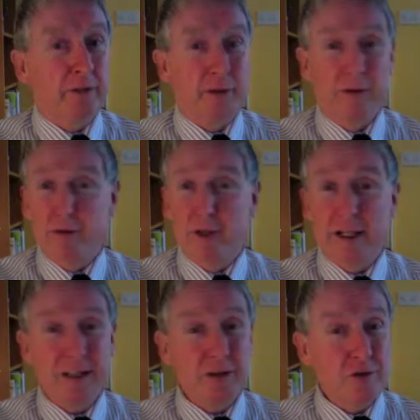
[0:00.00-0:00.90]
But if you get
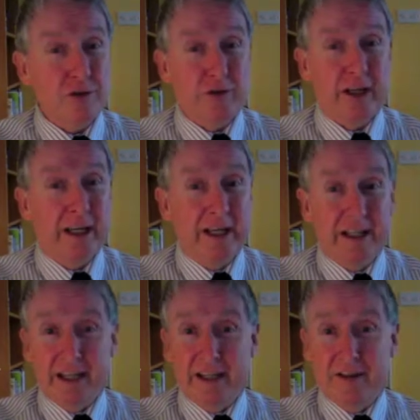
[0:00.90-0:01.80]
this done at
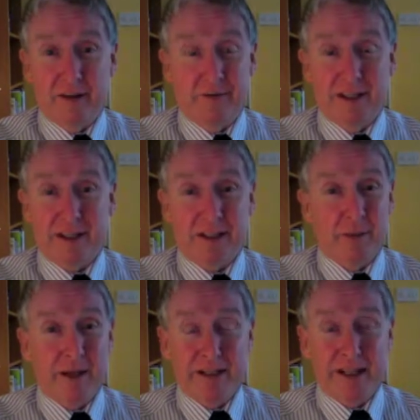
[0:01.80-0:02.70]
the end of the first
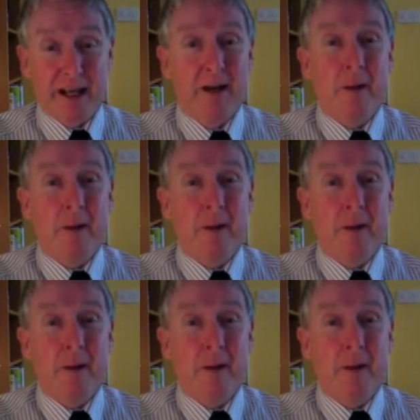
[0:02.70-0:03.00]
semester,